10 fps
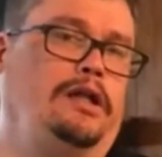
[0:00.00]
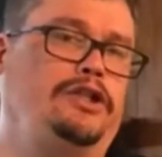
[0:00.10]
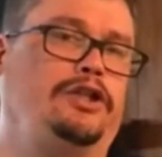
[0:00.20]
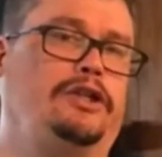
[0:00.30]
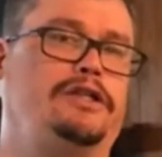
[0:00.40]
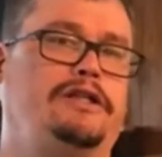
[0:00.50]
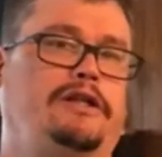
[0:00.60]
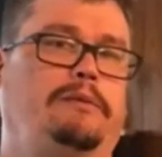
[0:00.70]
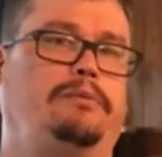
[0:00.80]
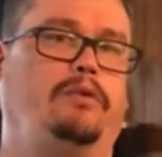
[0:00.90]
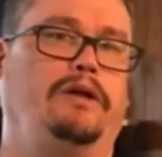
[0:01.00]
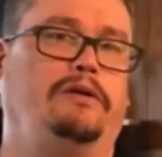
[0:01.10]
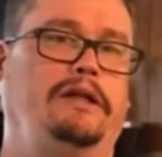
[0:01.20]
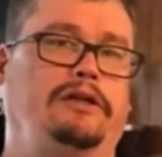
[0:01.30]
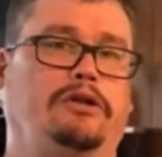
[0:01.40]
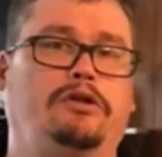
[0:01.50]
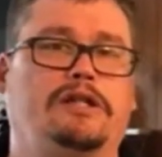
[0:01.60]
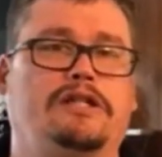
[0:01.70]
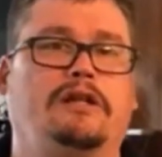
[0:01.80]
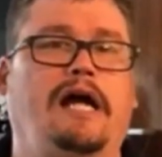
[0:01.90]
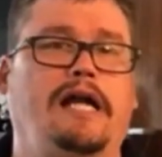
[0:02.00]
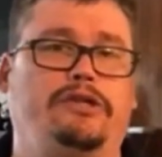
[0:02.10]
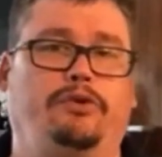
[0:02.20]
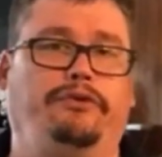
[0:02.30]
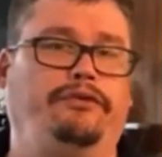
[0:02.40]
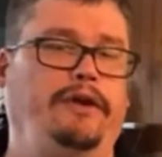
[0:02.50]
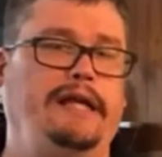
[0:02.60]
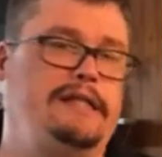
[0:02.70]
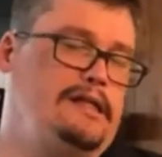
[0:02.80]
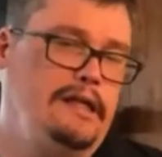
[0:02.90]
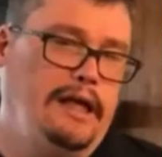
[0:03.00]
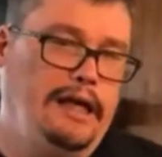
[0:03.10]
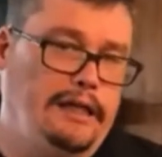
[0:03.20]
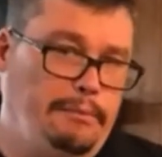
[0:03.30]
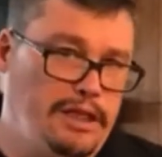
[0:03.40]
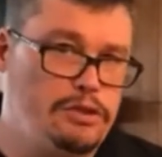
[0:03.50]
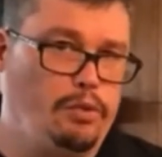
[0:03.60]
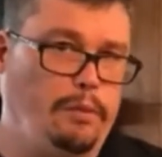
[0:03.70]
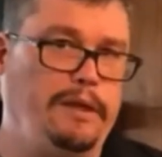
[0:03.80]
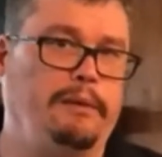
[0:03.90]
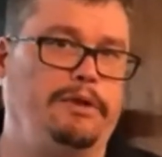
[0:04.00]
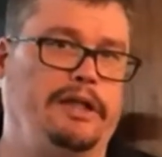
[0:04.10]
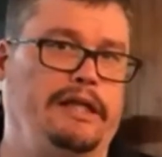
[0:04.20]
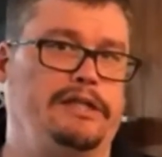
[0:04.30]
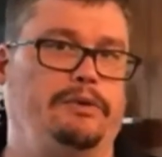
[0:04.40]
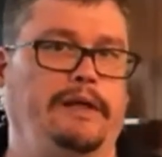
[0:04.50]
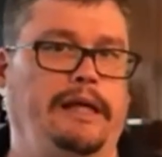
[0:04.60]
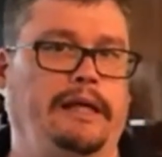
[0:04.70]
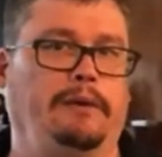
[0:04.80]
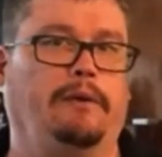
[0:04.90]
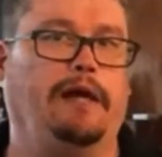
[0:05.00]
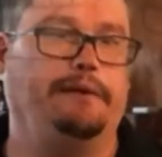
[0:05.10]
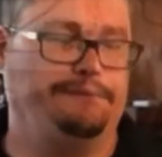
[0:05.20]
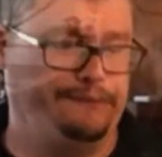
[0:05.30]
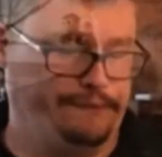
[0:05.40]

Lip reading: sugar syrup will either crystallize or freeze and the bees won't be able to get to it anyway.